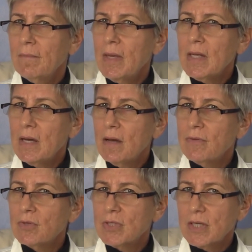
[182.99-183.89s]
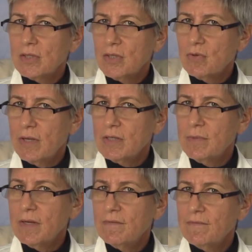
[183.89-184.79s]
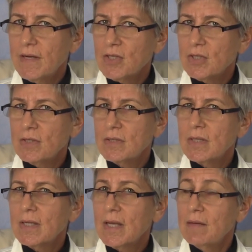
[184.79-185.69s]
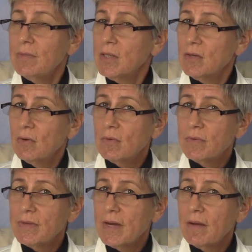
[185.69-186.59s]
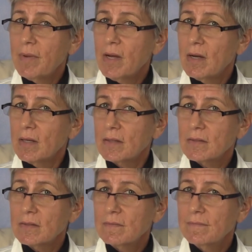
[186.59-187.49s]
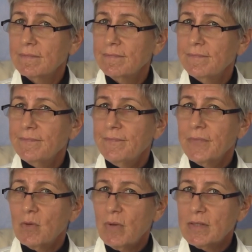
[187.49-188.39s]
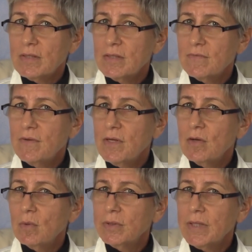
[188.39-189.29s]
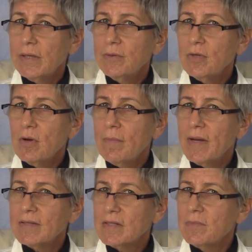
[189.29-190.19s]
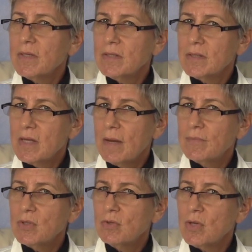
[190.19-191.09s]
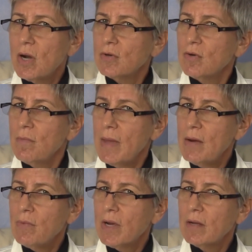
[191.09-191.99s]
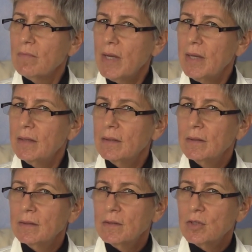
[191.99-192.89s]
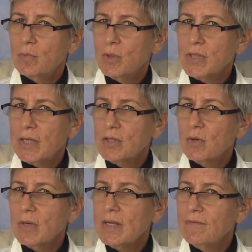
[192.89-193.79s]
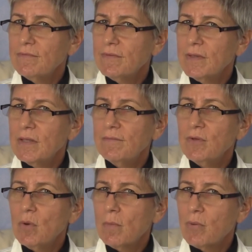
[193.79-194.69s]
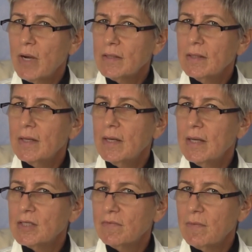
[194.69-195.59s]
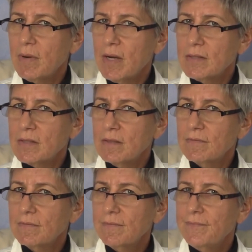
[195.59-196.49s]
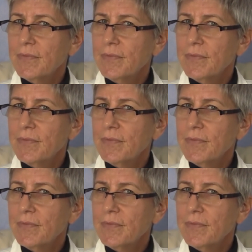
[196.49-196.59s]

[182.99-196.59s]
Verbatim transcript: Many other sexually transmitted infections can be cured with antibiotics. The rest of this video will tell you about some of the steps your doctor may recommend to protect your infant if you are pregnant and HIV positive.